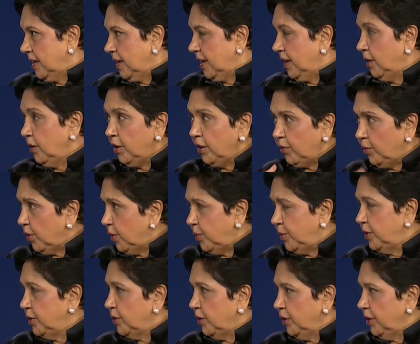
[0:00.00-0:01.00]
a lot of what we're
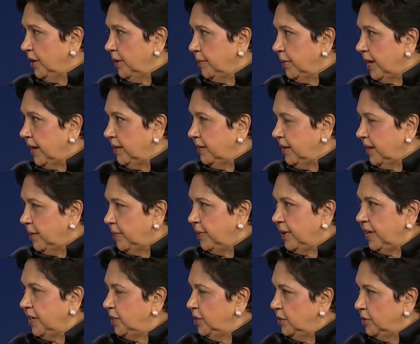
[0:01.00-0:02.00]
talking about
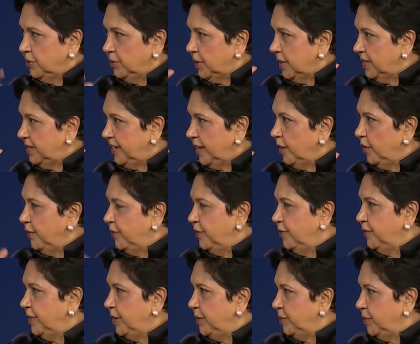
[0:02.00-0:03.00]
applies to about 10 or
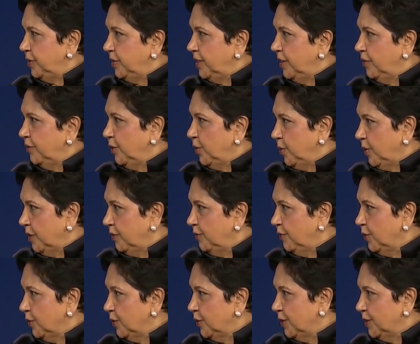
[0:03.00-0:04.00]
15% of the
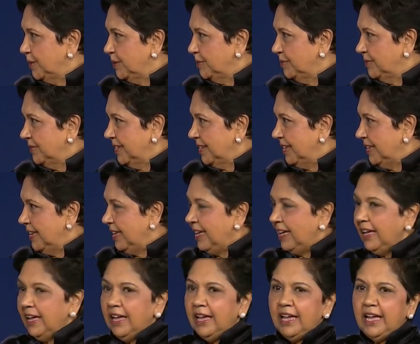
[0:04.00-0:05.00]
workforce.
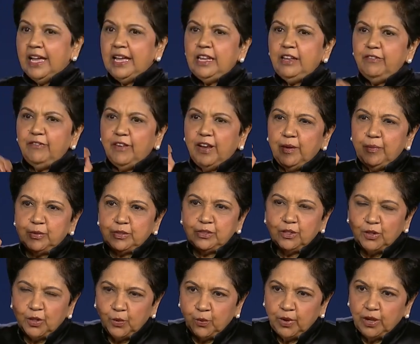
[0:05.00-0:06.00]
Right. 85%
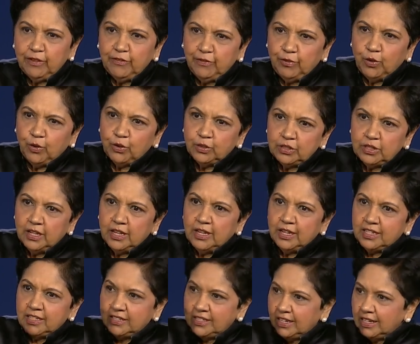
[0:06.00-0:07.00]
of the workforce
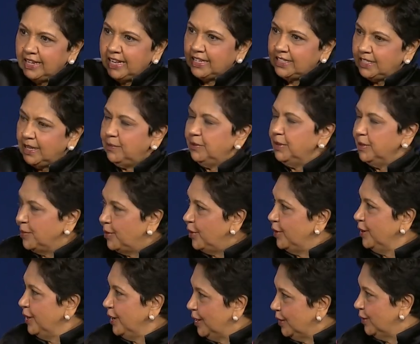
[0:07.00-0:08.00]
still gets up in the
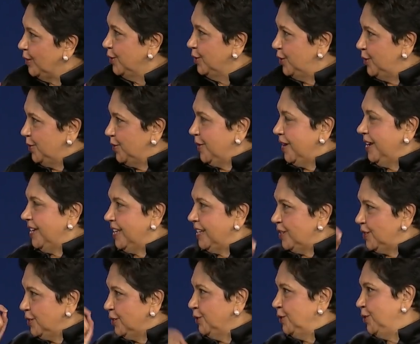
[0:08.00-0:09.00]
morning and goes to work and
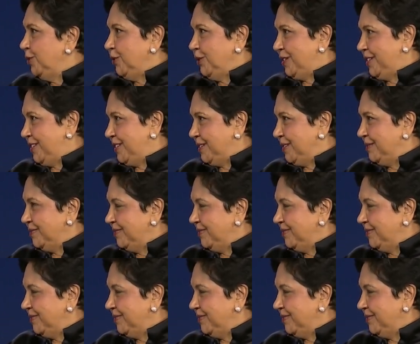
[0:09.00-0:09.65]
has no choice.